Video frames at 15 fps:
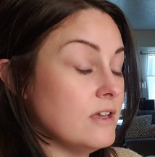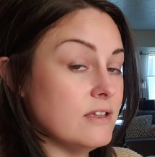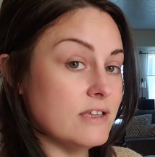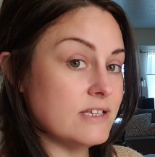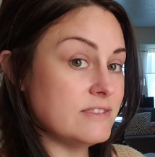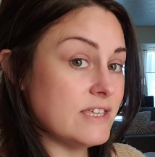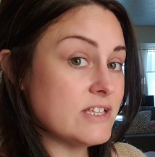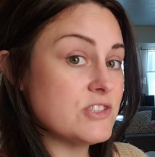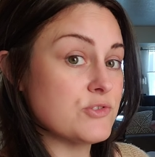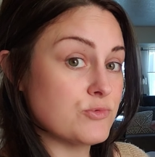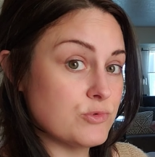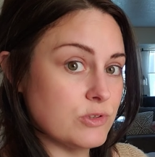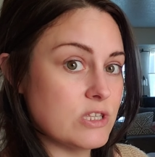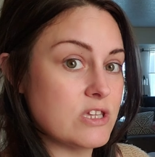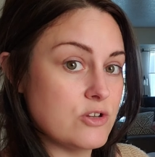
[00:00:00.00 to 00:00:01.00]
Like that's a
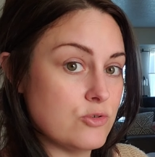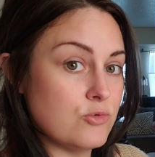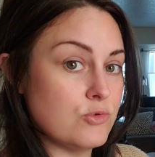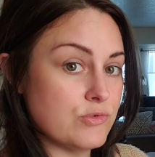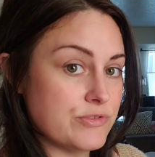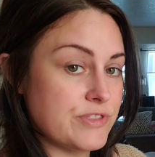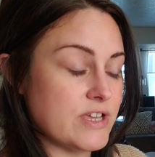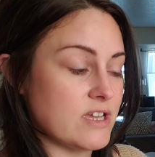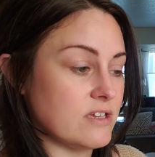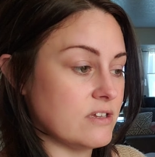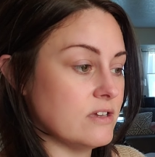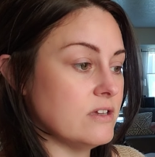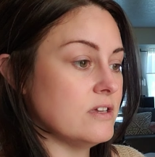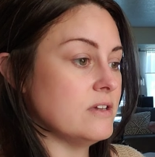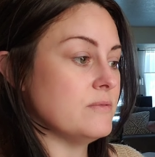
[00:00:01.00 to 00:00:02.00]
really cool thing
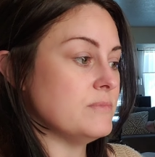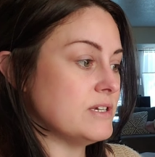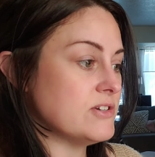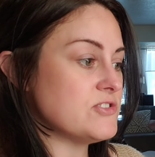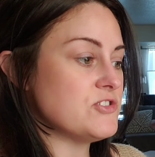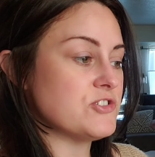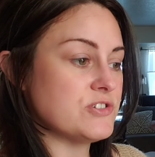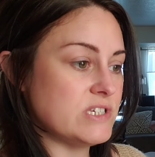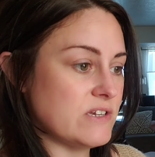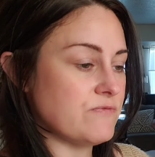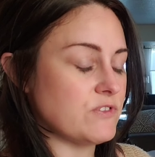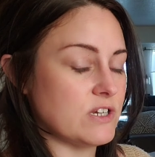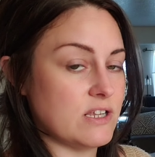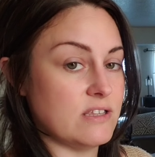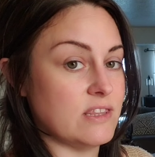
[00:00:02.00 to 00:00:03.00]
because you're
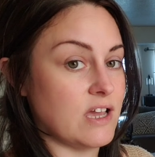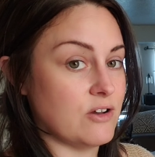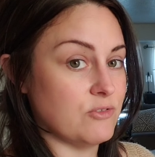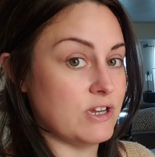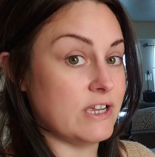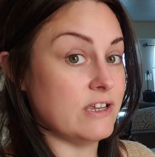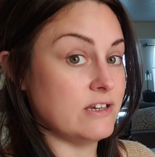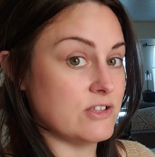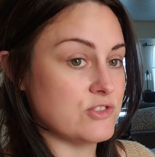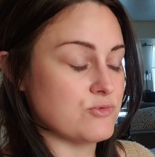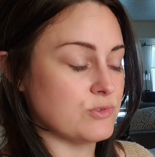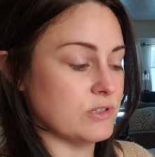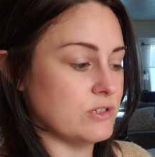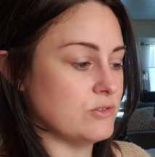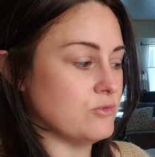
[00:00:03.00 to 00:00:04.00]
different in that way and it's
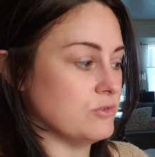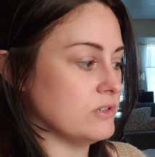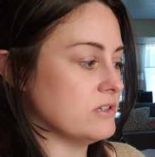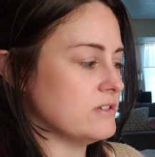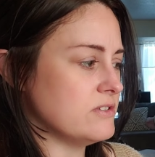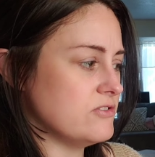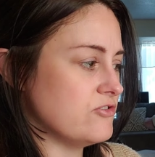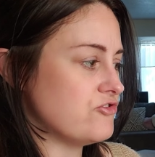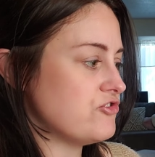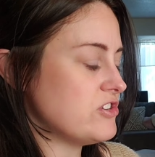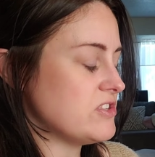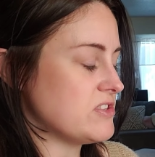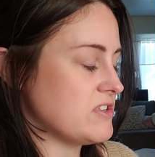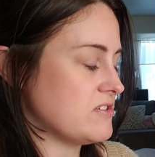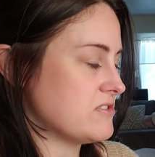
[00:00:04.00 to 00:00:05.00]
really cool. As
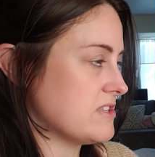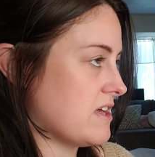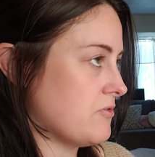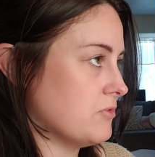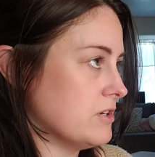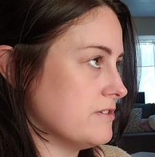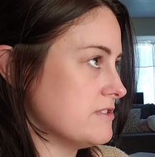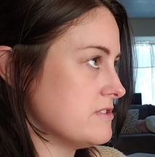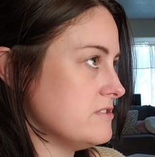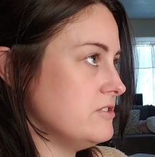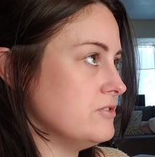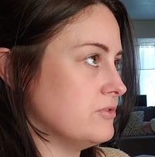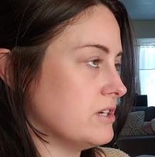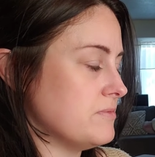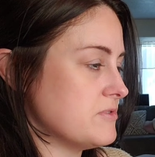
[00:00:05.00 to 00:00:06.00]
cheesy as that was, you
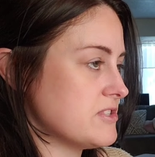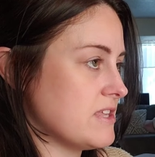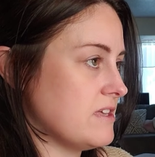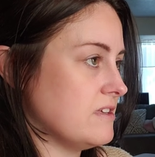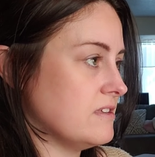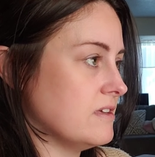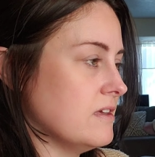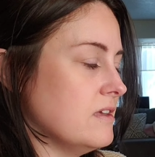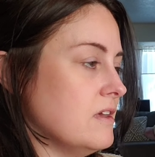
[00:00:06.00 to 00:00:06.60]
know what I'm saying?